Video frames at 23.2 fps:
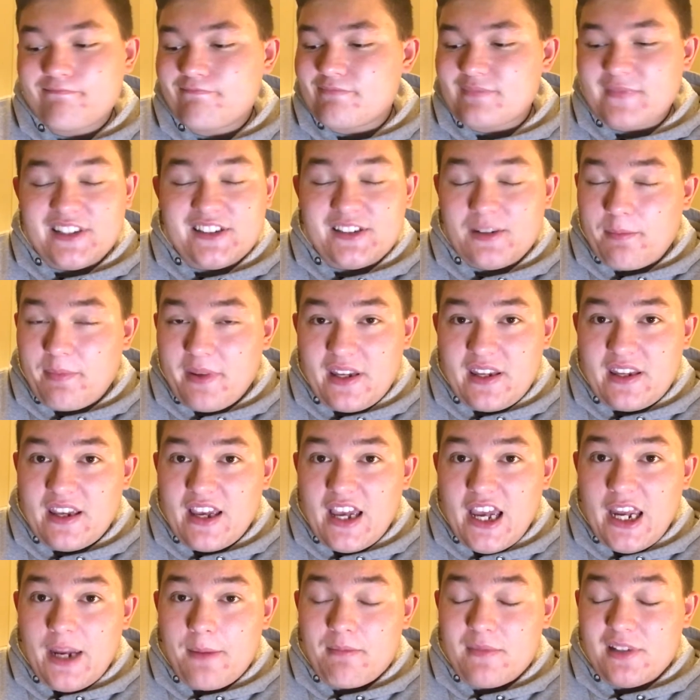It's a big
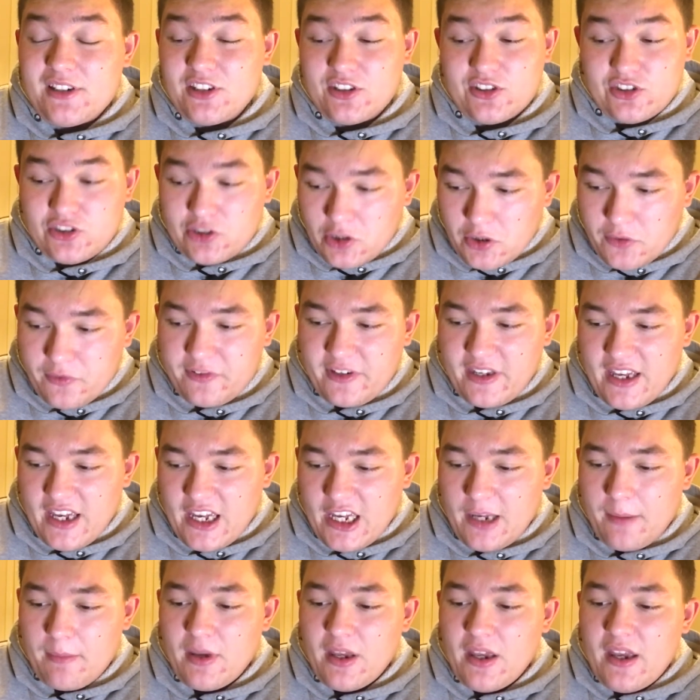game. It's a tough
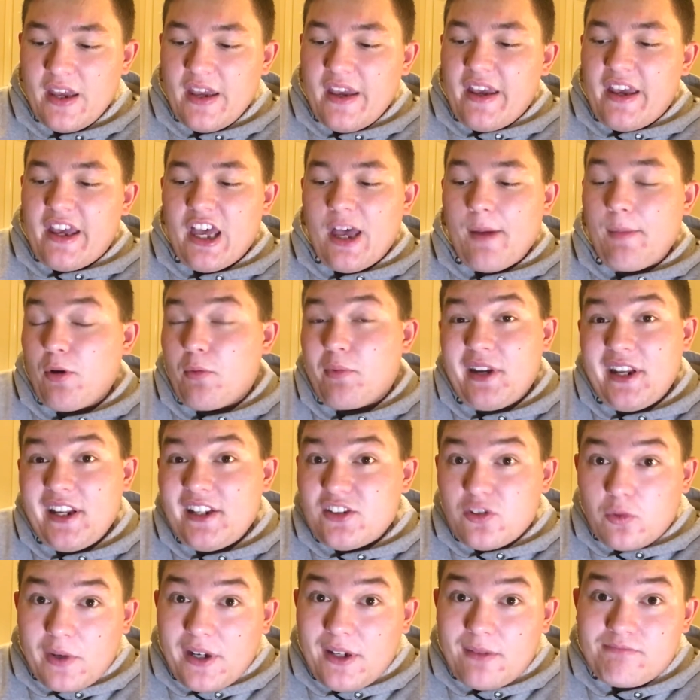game. But we need
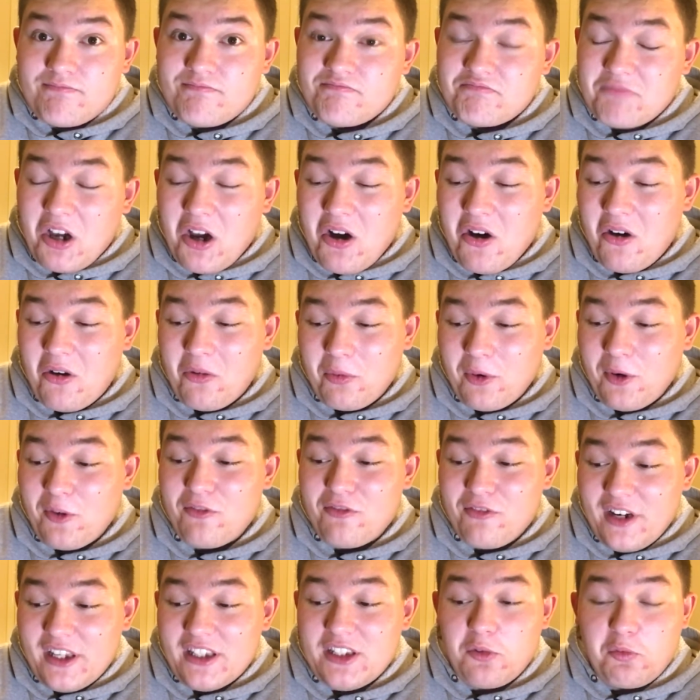to win, or we
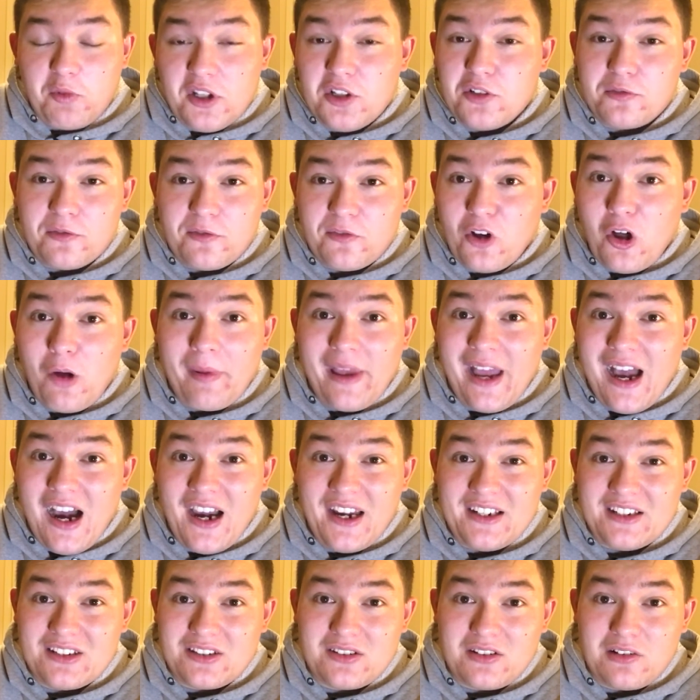really will fall
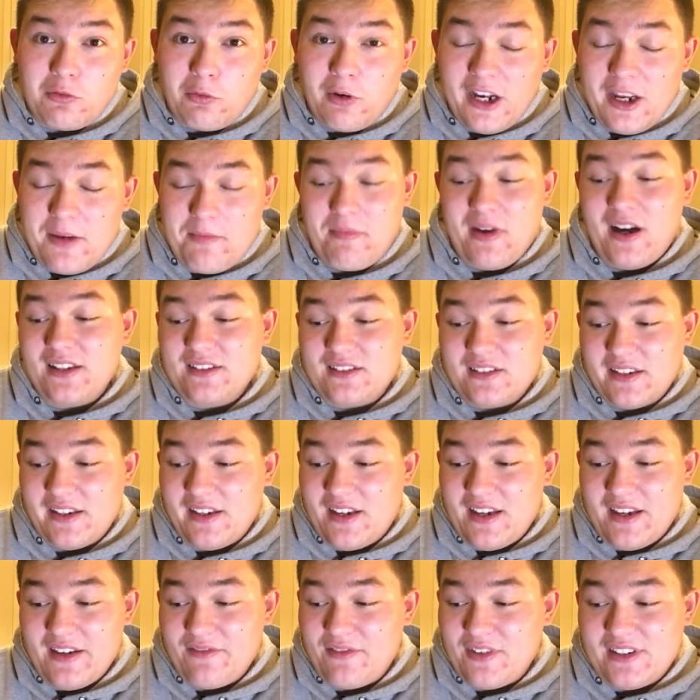behind quite
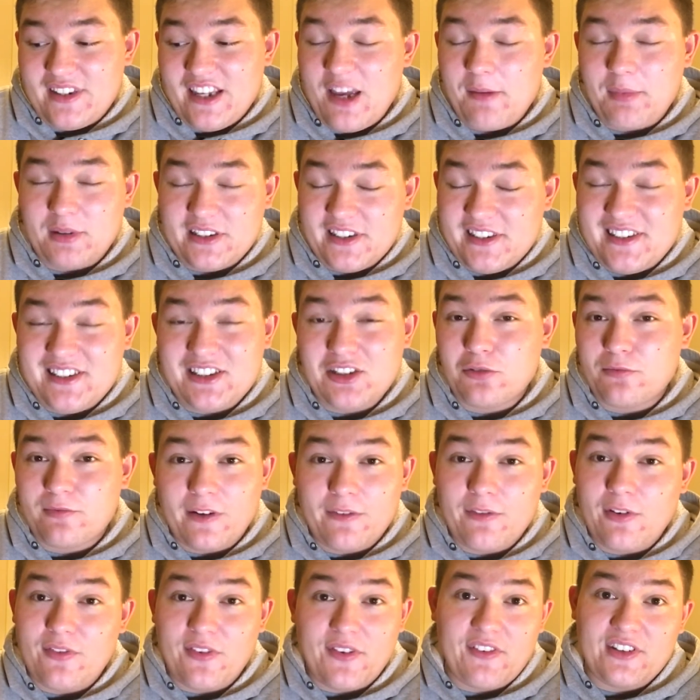badly. The table is still
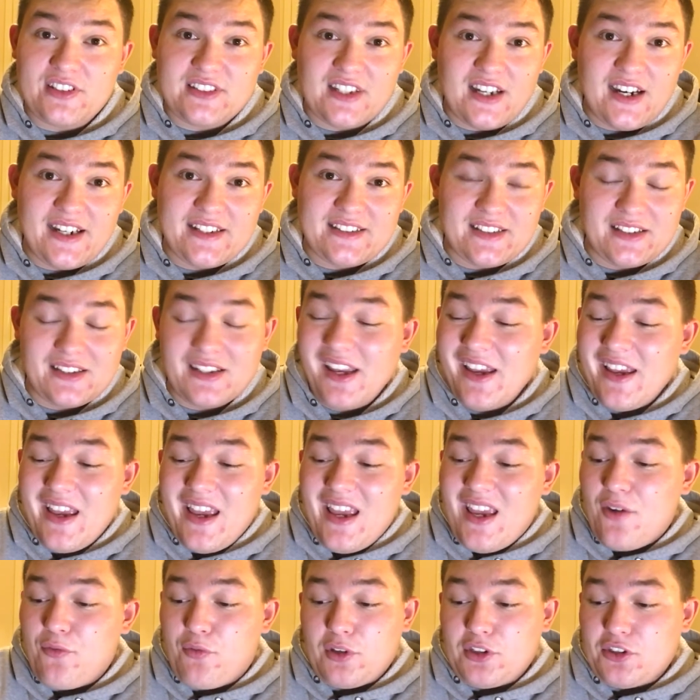very, very tight. And
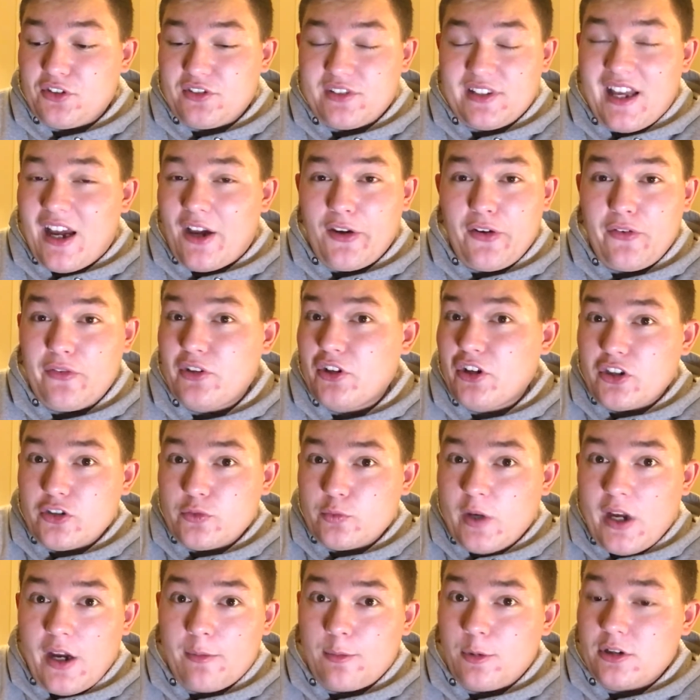if we lose that, who knows
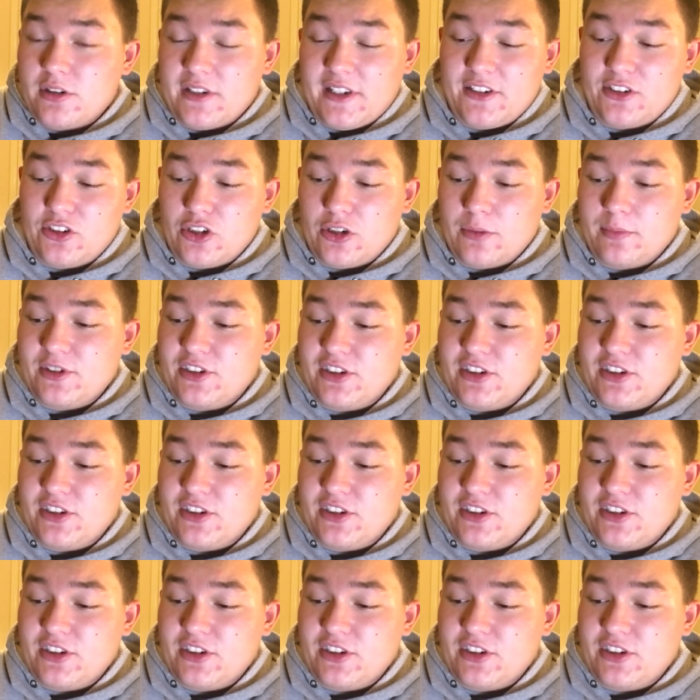where we'll end up.